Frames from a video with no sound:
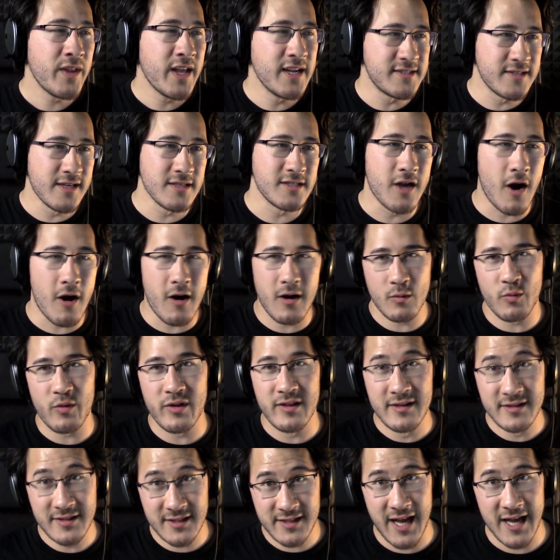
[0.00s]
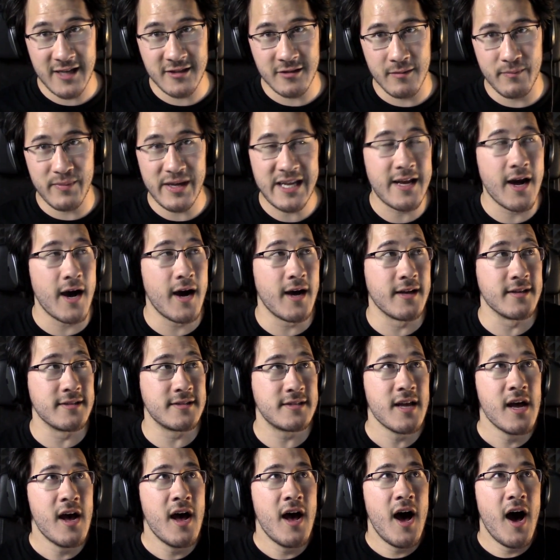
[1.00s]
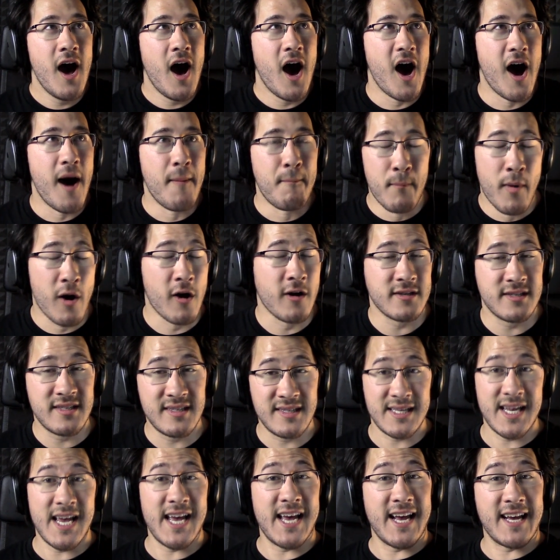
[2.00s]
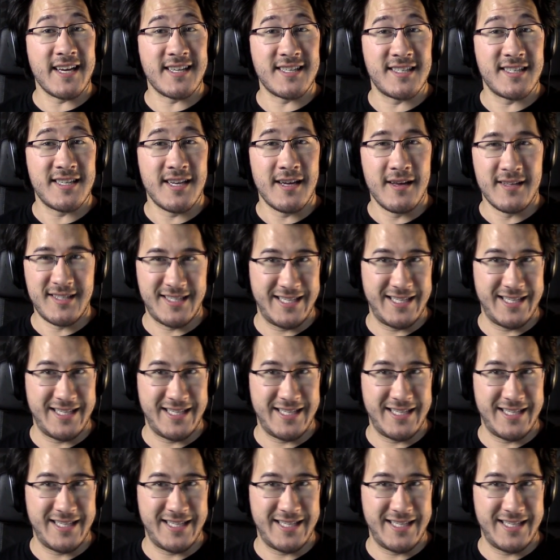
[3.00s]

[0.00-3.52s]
It's just hard with this schedule, because uh, March sixth,